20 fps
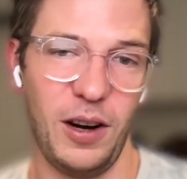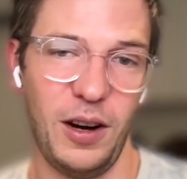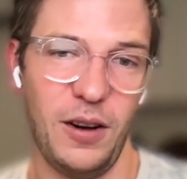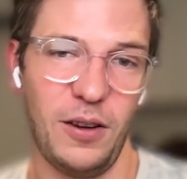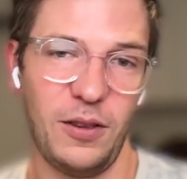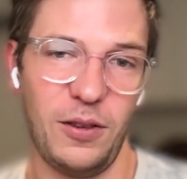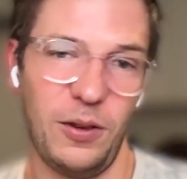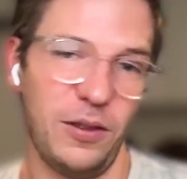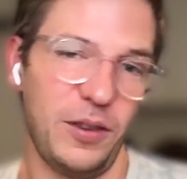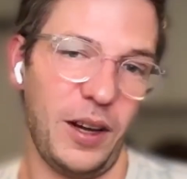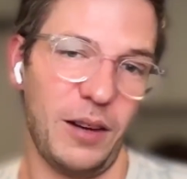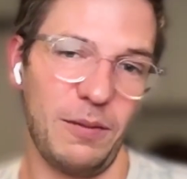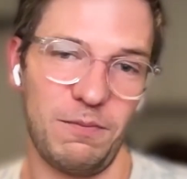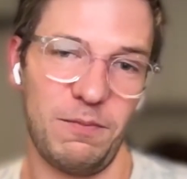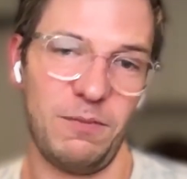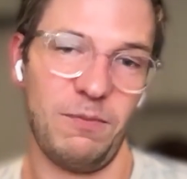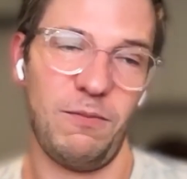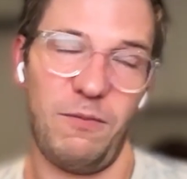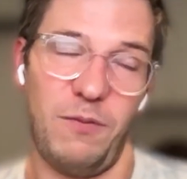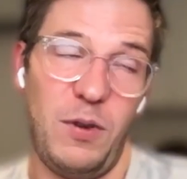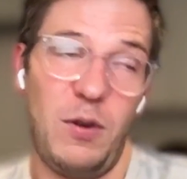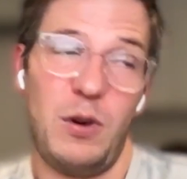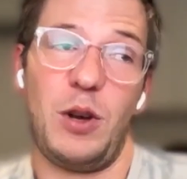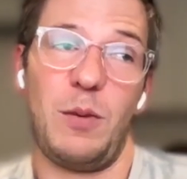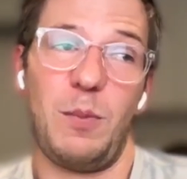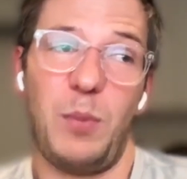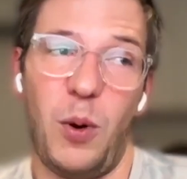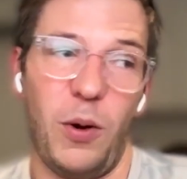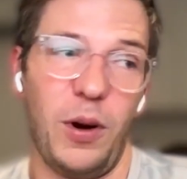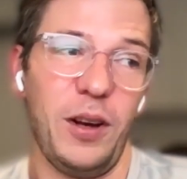So it's like very good
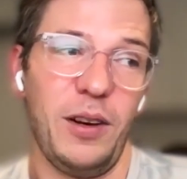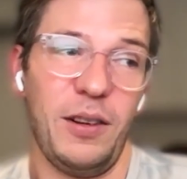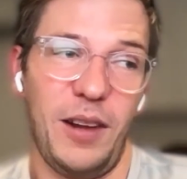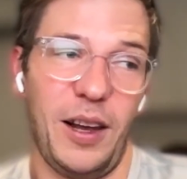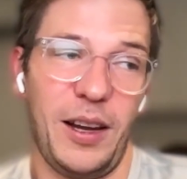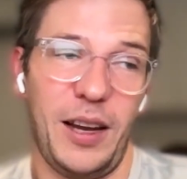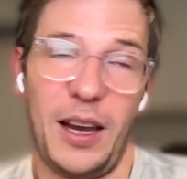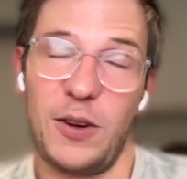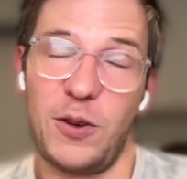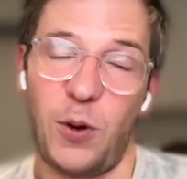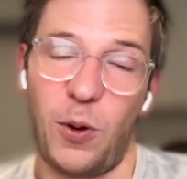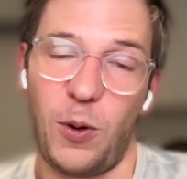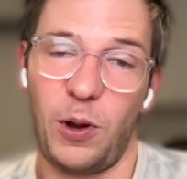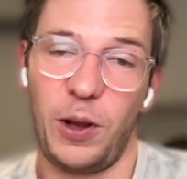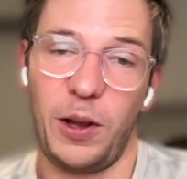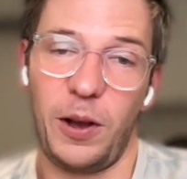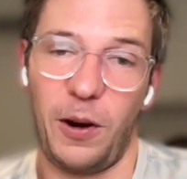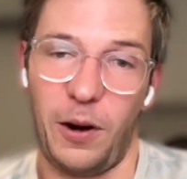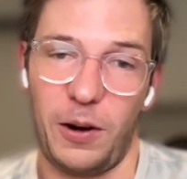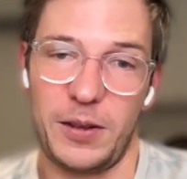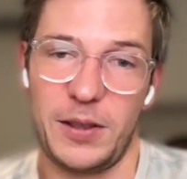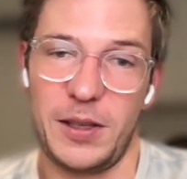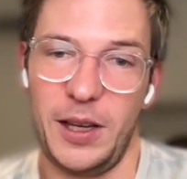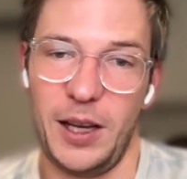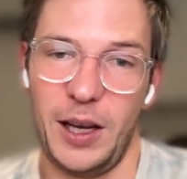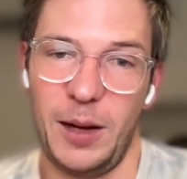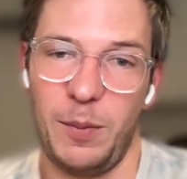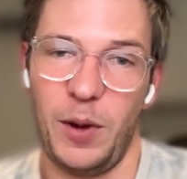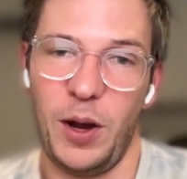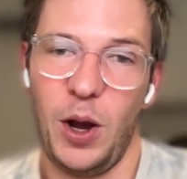point. Like internally on our
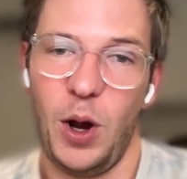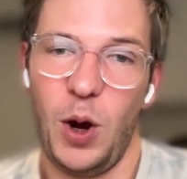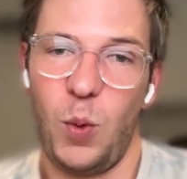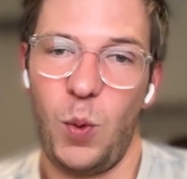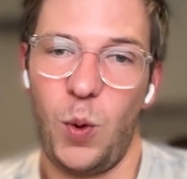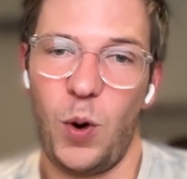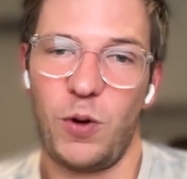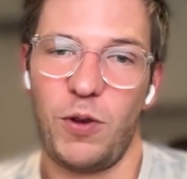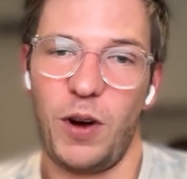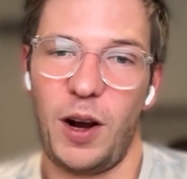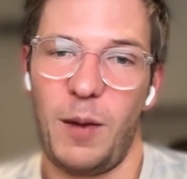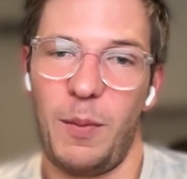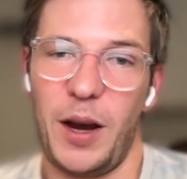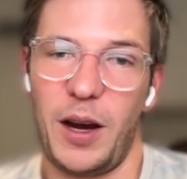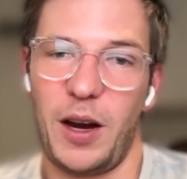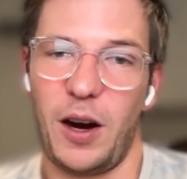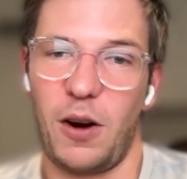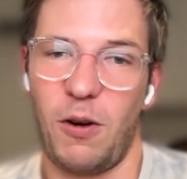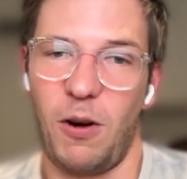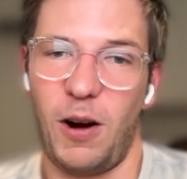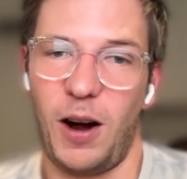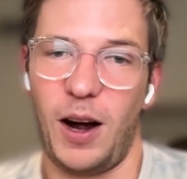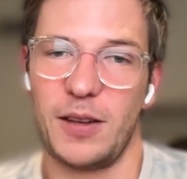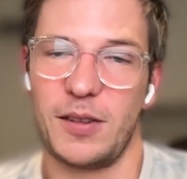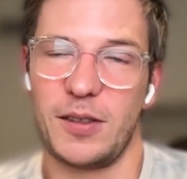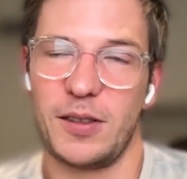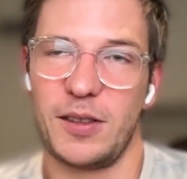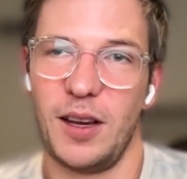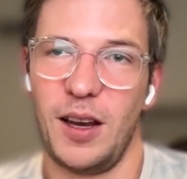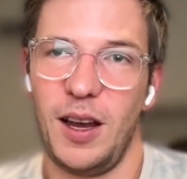team, we're trying to make a
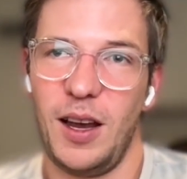cross